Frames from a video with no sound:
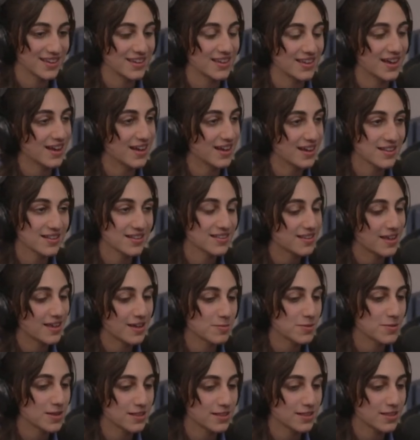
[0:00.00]
Yeah, it's. I
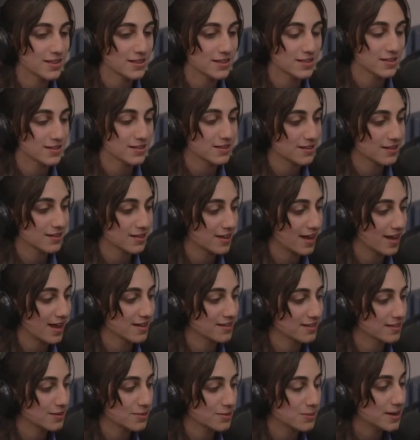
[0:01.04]
mean, she just
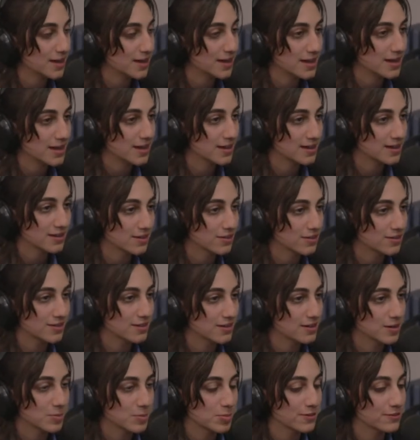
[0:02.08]
has a way, and mm -hmm. you see
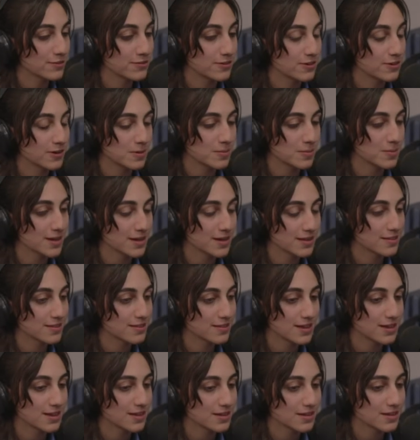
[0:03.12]
her mm-hmm. perform, and it's
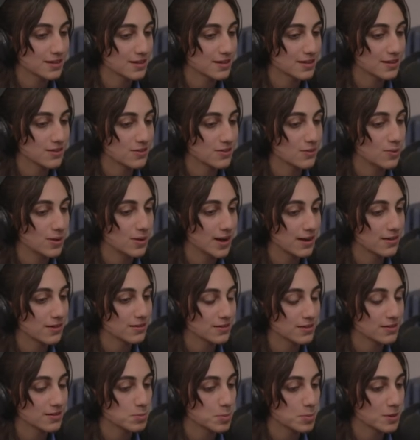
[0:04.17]
like, wow,
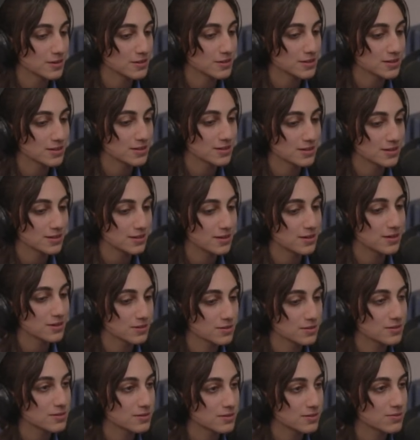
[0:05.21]
this person
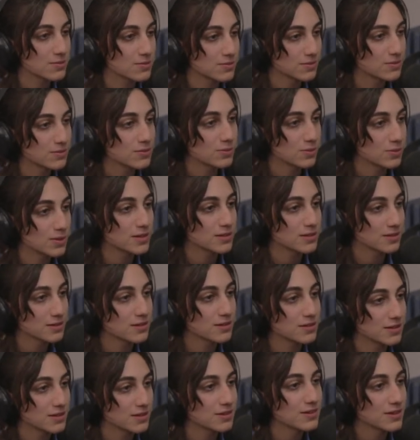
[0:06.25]
knows what
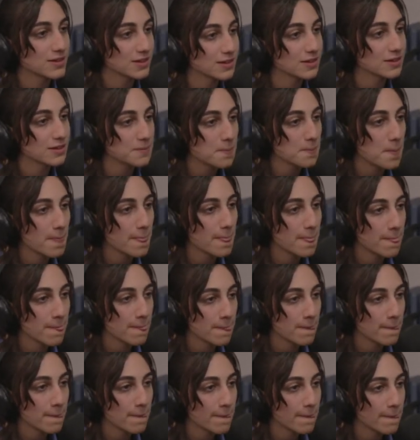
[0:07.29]
they're doing, you know? How to
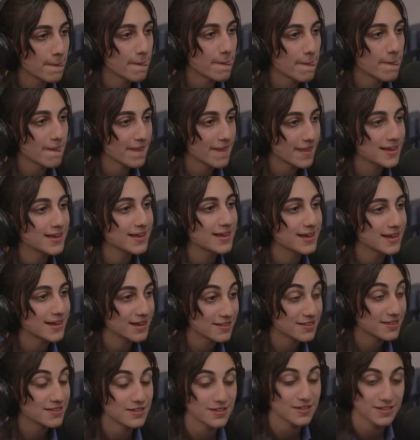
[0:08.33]
wrench your guts. Yeah,
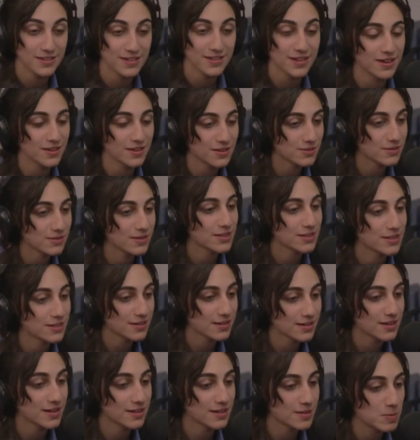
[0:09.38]
seriously, how to wrench
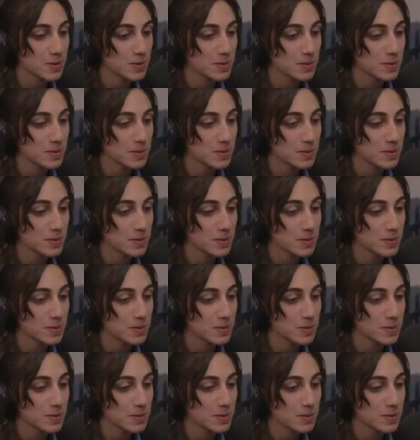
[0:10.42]
your guts.